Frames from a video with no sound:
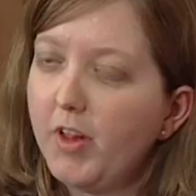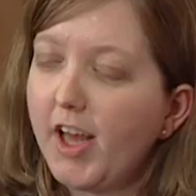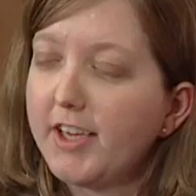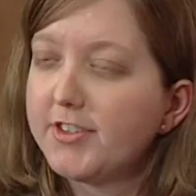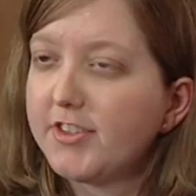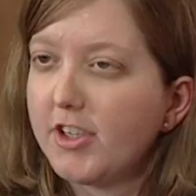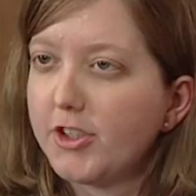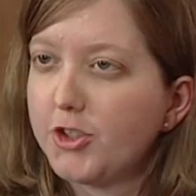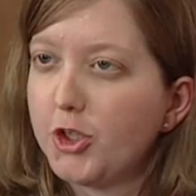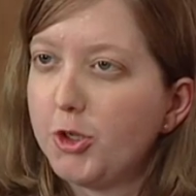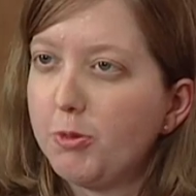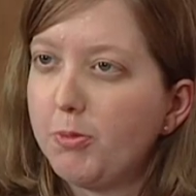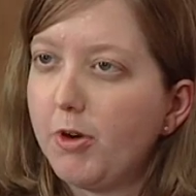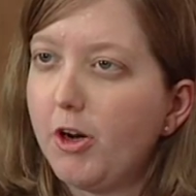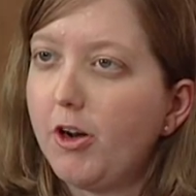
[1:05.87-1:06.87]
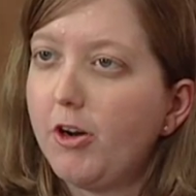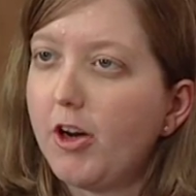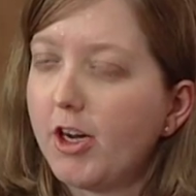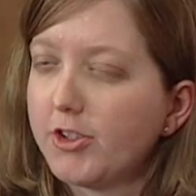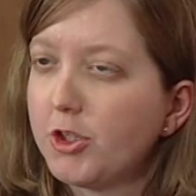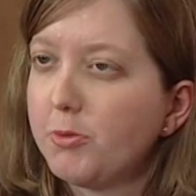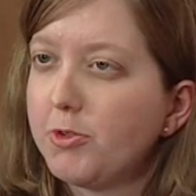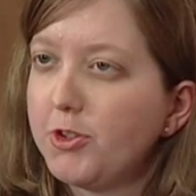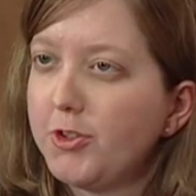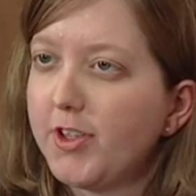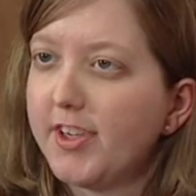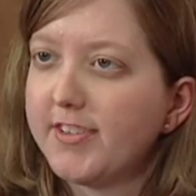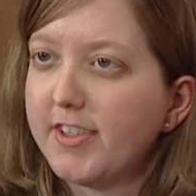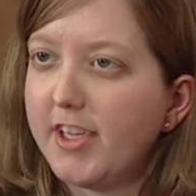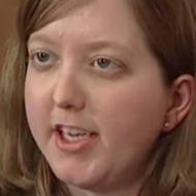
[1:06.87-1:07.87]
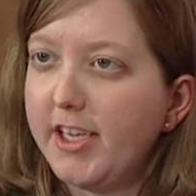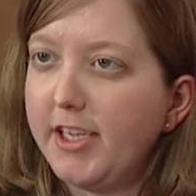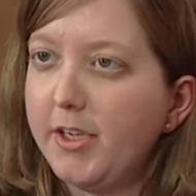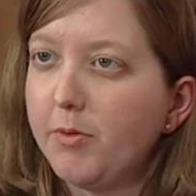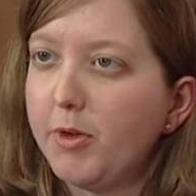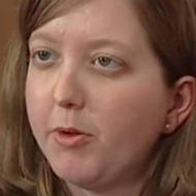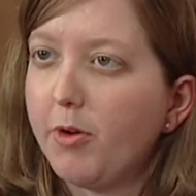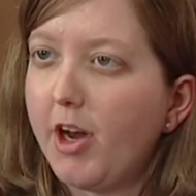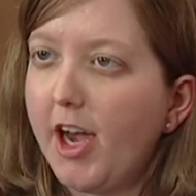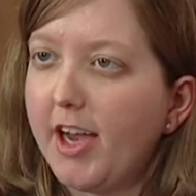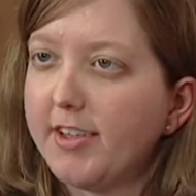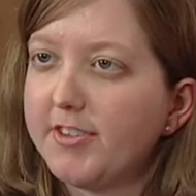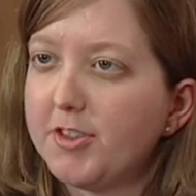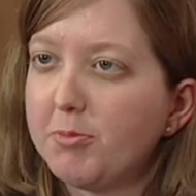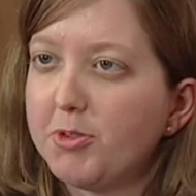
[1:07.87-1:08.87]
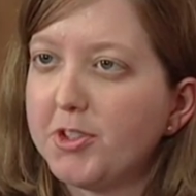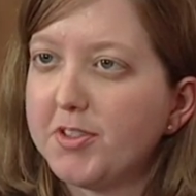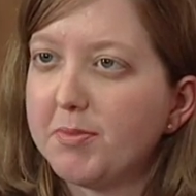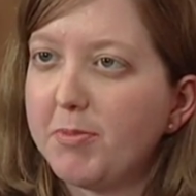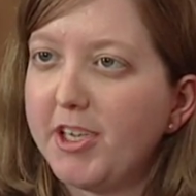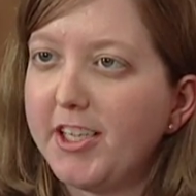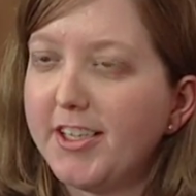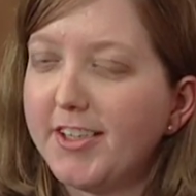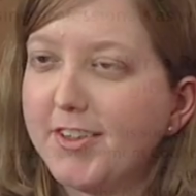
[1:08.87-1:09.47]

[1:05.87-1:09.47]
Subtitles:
Last October, or October 2008, we were asked to participate